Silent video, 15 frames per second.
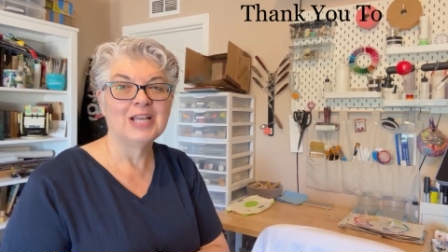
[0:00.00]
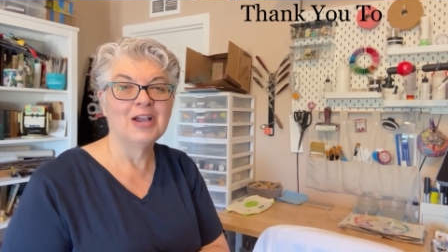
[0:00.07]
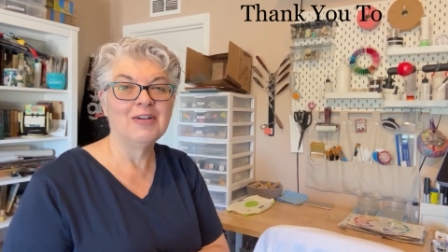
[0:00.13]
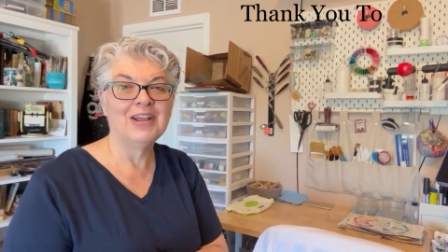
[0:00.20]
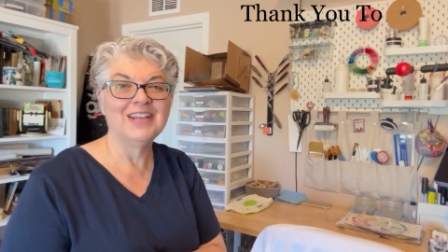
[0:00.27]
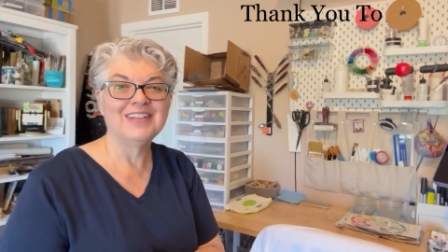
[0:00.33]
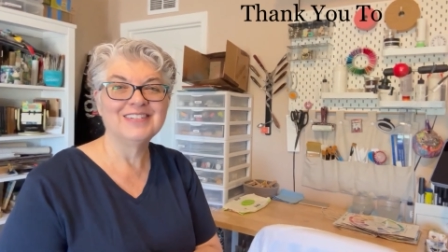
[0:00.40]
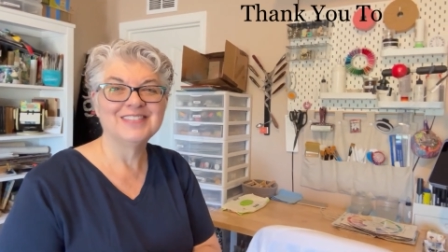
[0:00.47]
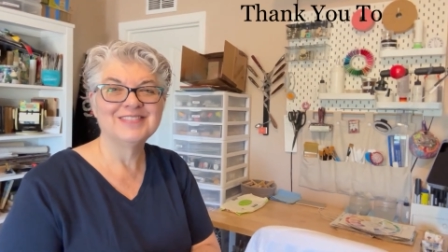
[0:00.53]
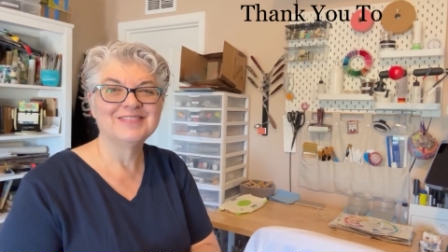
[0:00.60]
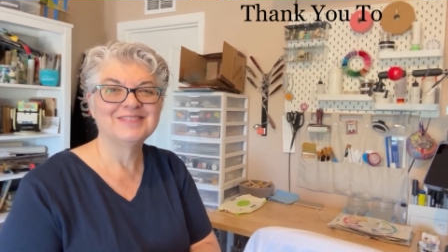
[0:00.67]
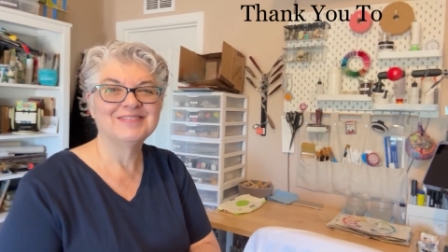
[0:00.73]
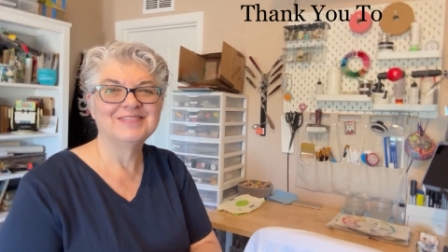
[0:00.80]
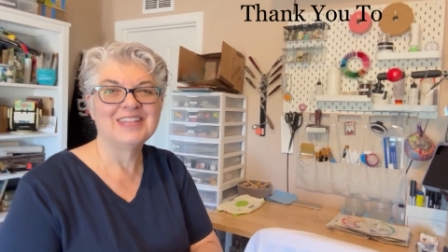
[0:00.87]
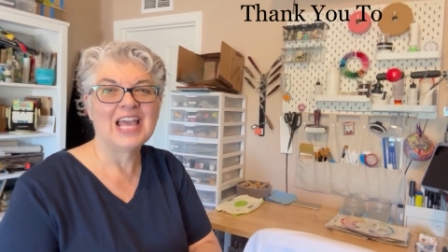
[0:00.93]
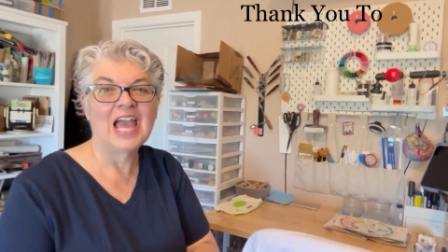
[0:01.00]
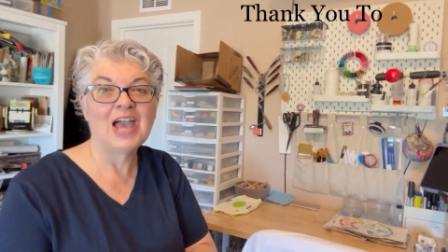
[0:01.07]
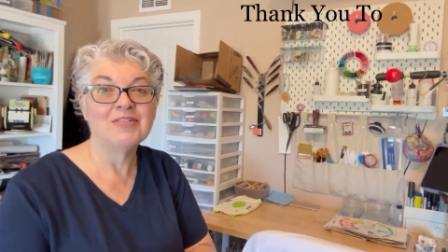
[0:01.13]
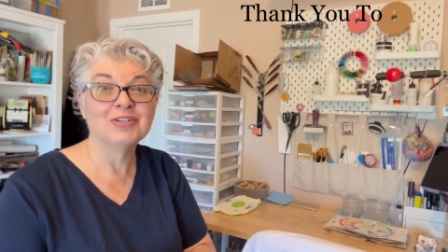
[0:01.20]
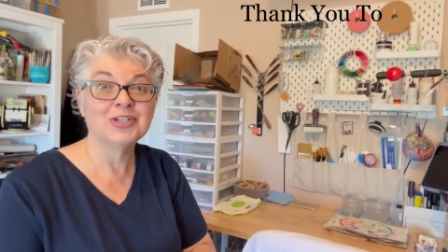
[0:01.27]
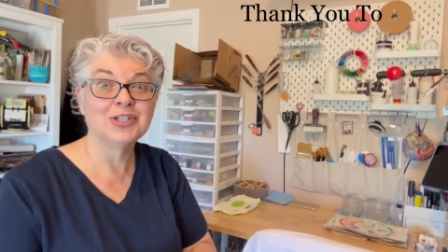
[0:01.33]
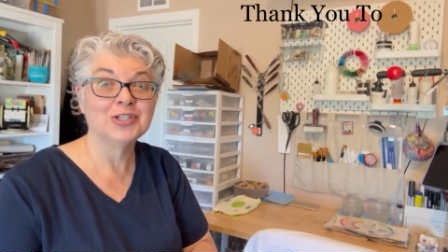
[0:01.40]
All right,
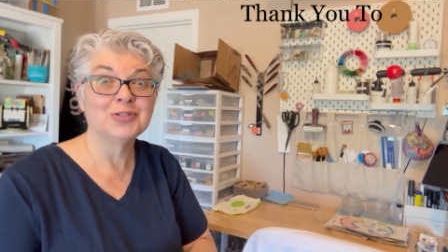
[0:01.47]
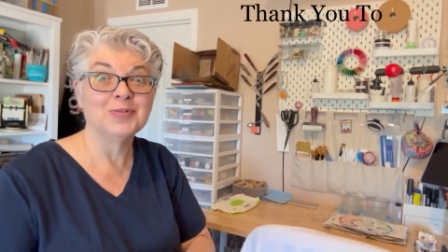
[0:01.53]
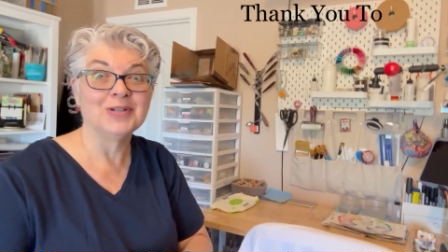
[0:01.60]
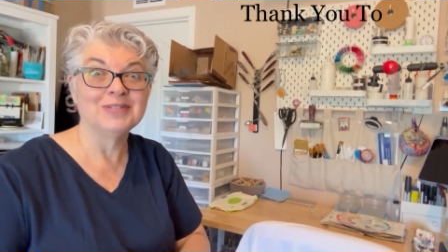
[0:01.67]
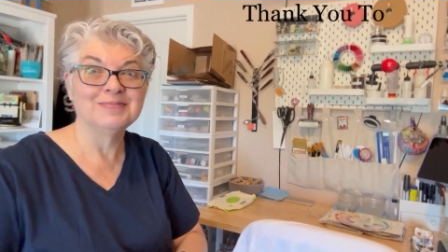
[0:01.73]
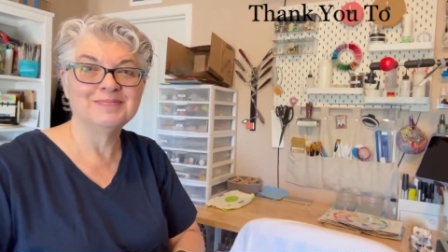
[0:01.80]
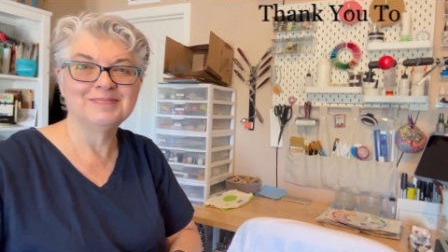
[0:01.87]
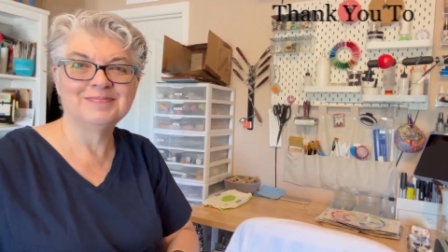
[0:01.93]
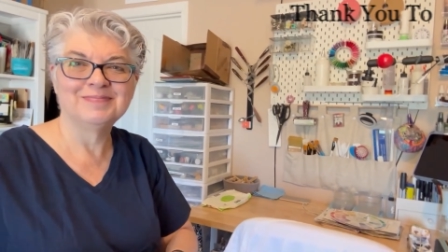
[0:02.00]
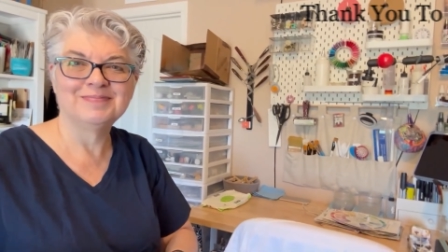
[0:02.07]
have a good one.